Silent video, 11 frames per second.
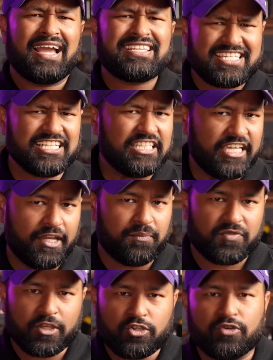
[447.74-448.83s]
Ideally,
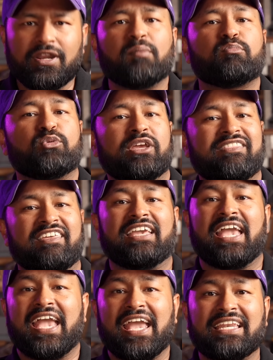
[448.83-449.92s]
you're not
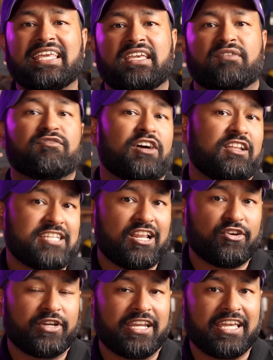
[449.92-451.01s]
breathing any volatile
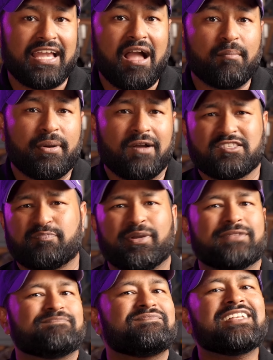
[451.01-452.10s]
organic compounds,
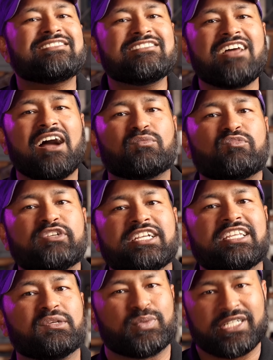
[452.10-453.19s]
but that's not
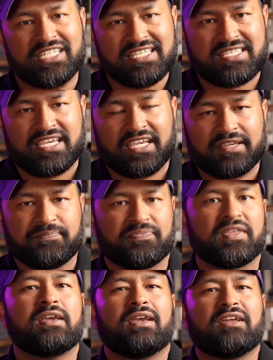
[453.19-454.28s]
really realistic.
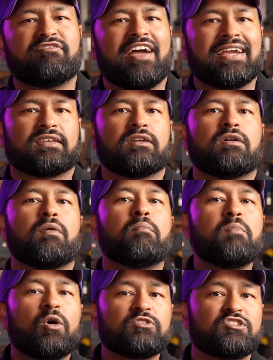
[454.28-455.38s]
In fact,
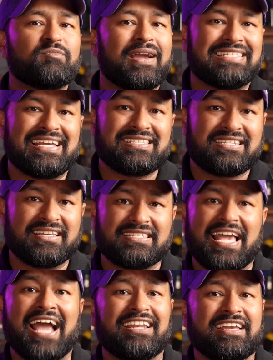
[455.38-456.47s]
most of my testings
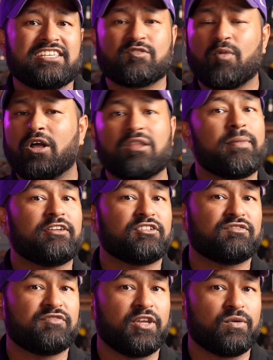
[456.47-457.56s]
had a small amount
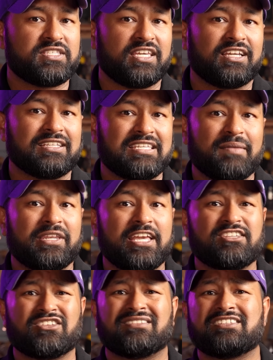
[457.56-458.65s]
of VOC
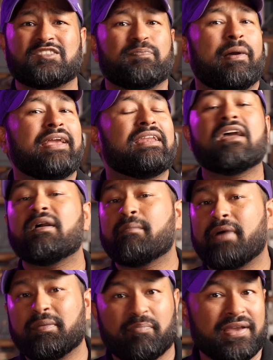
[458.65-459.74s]
contamination despite
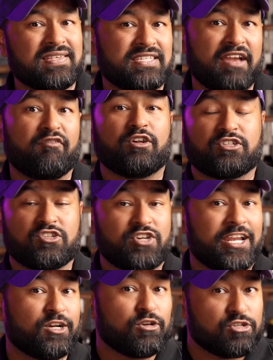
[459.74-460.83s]
my best effort to
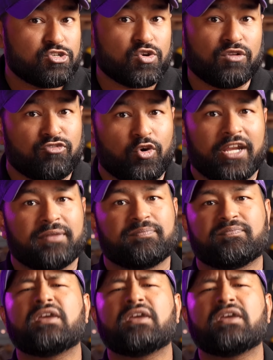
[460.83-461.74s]
try to control for it.